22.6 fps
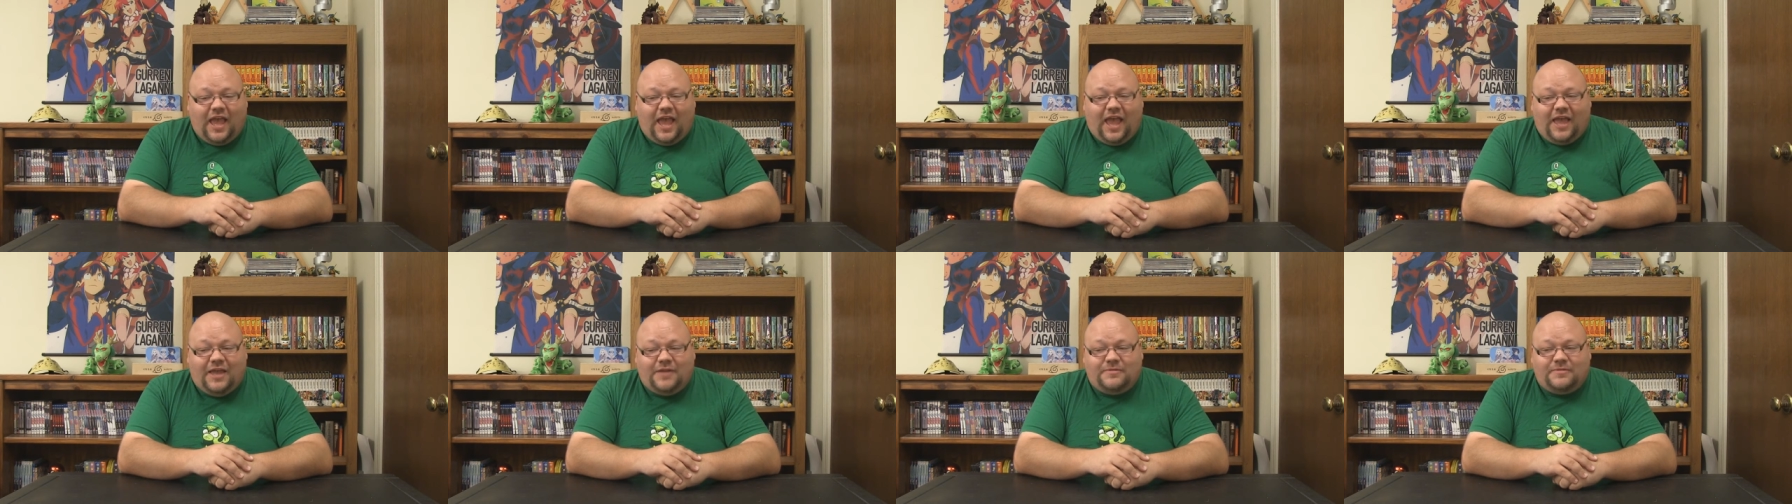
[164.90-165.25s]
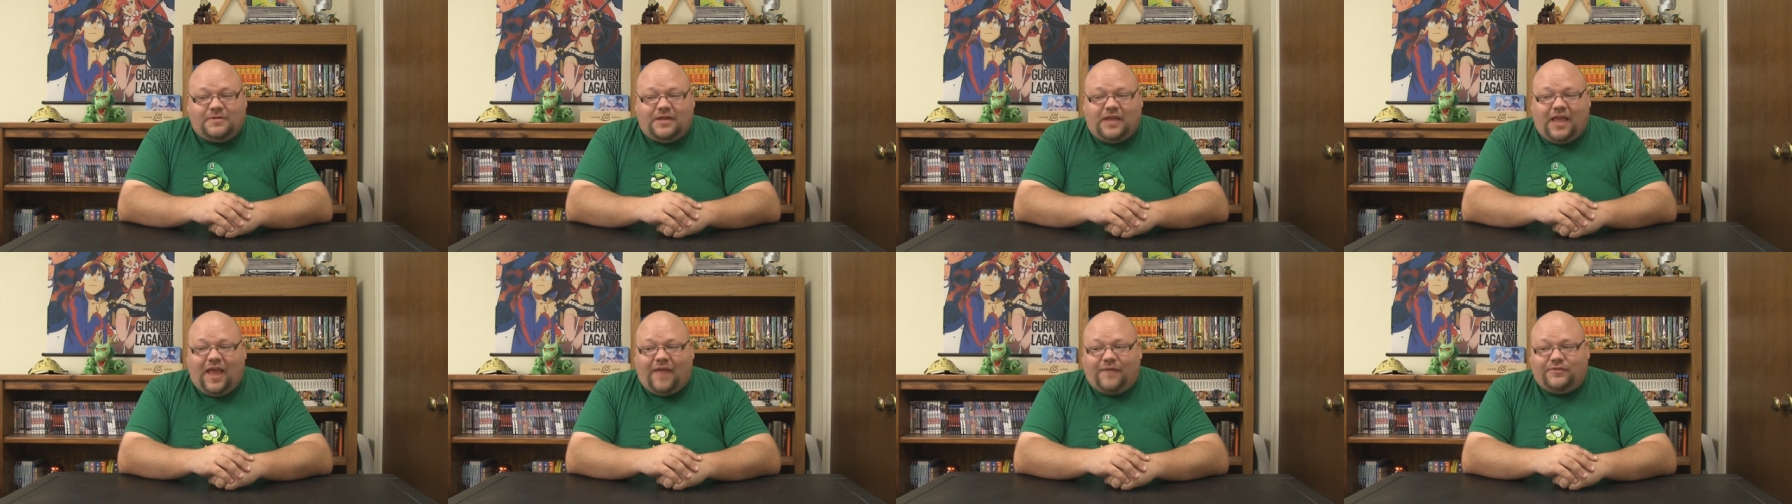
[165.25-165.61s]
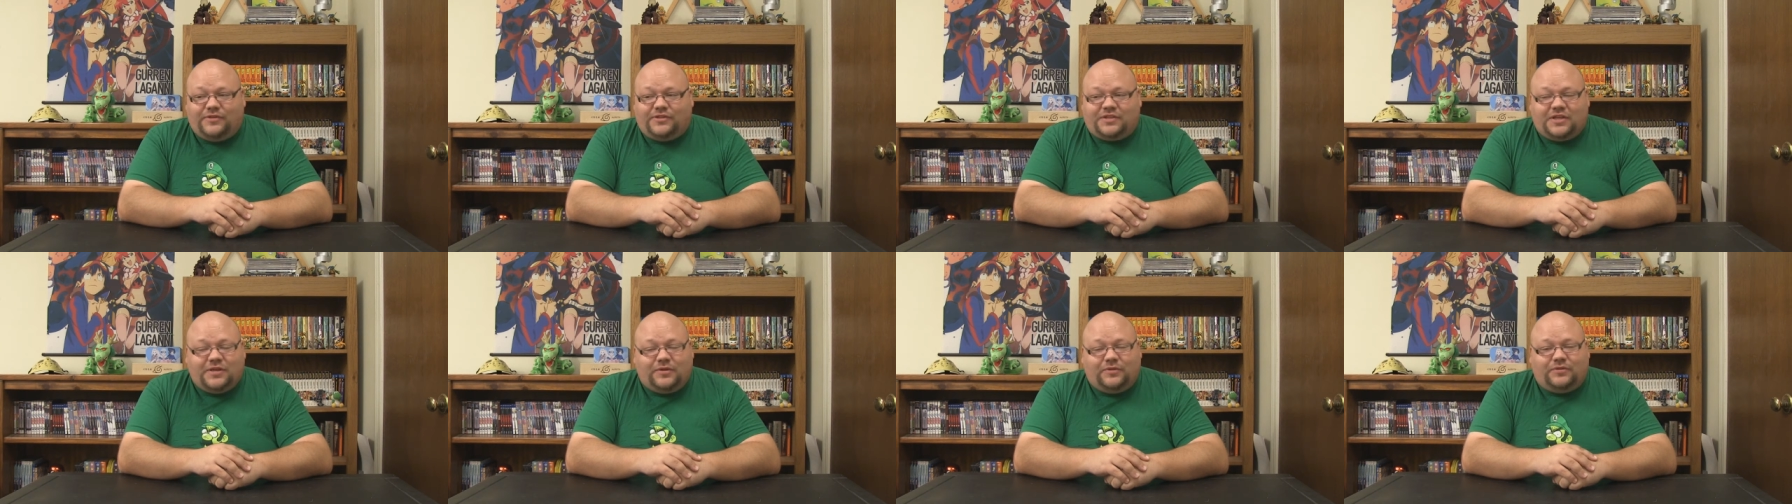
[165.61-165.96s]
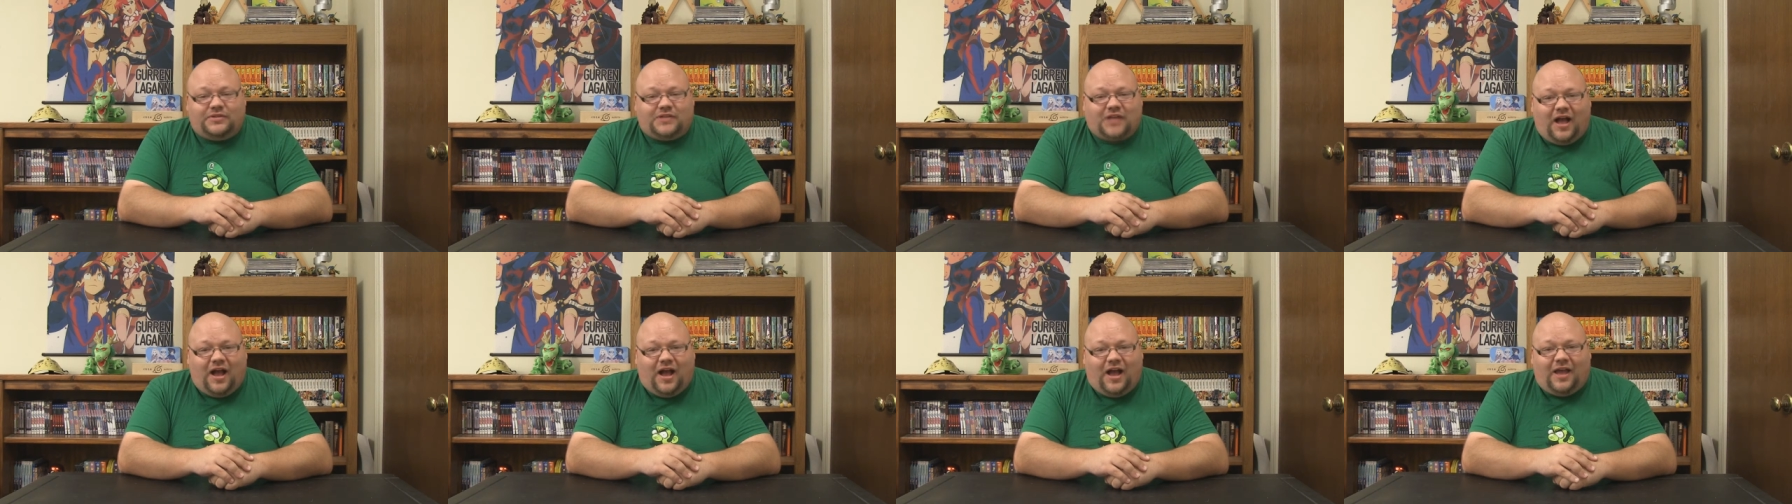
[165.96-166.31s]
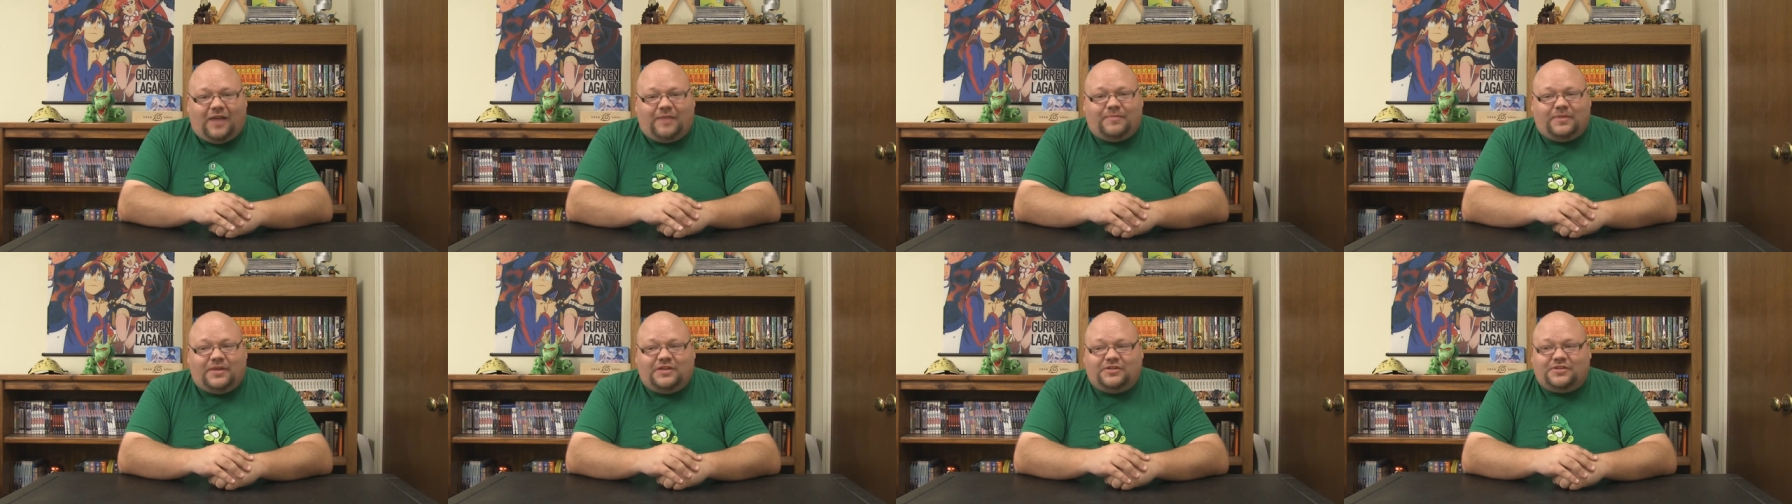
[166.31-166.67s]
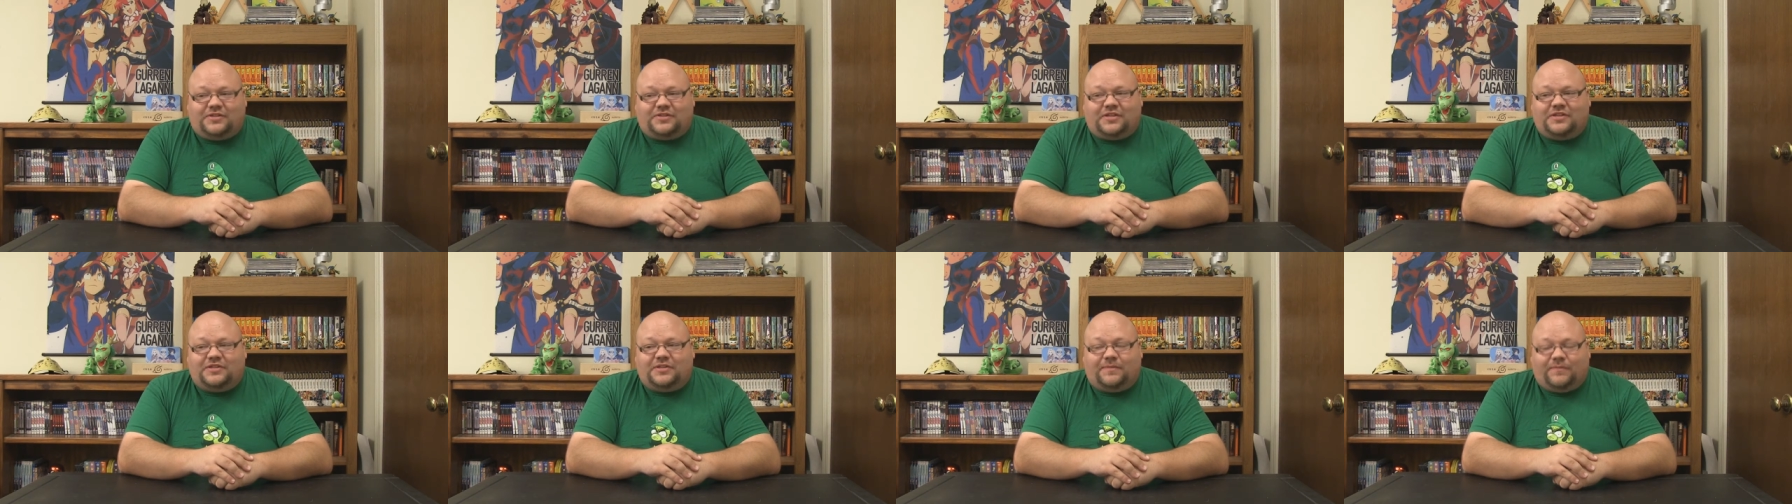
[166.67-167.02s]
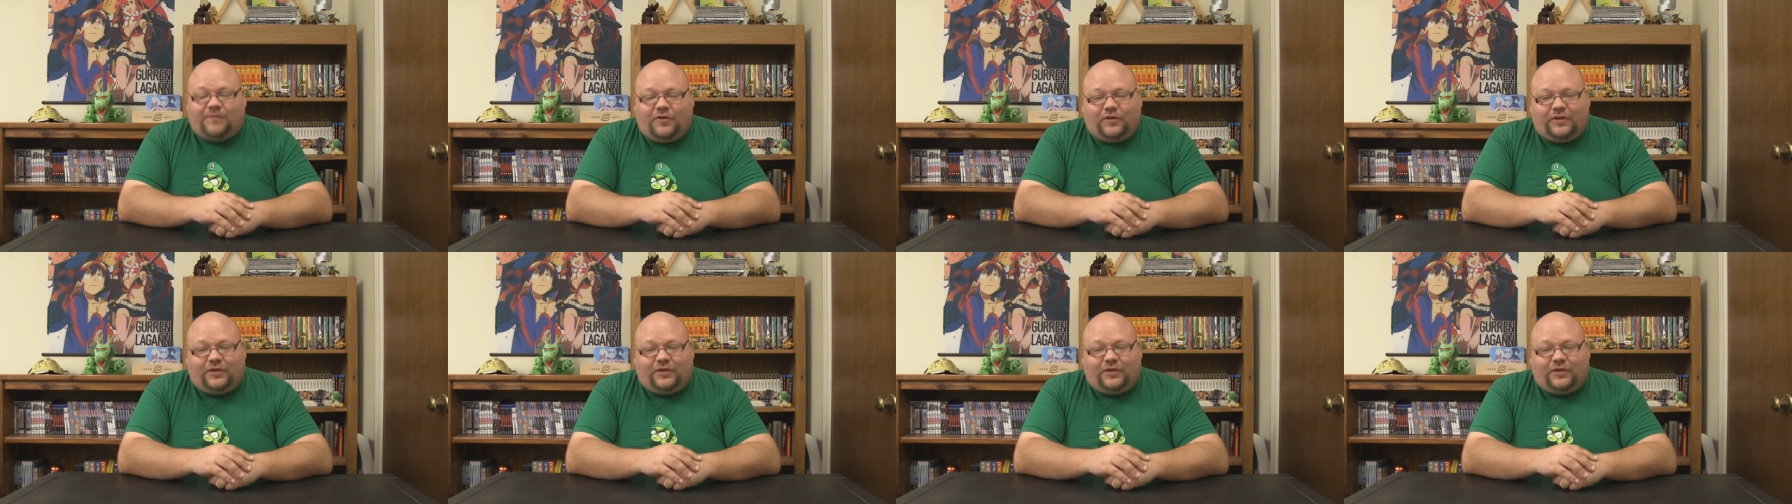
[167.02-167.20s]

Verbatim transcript: And every single time, he just ends up